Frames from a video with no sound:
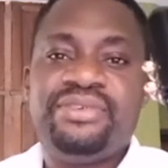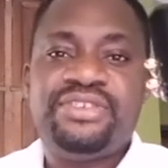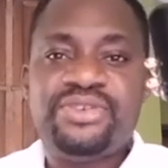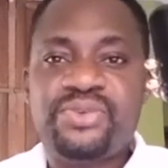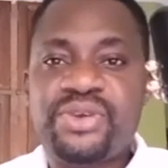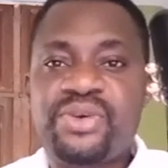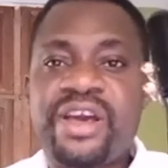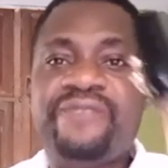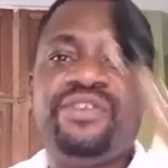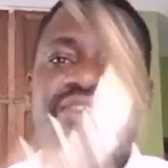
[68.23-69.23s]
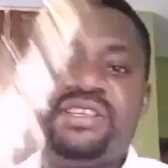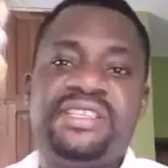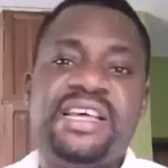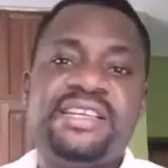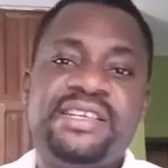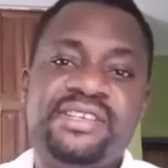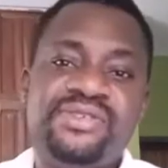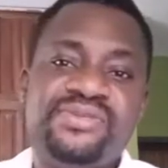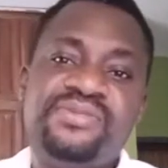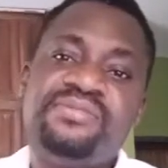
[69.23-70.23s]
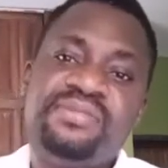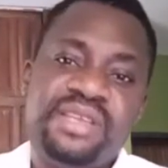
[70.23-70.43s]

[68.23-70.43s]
So when you have the understanding, you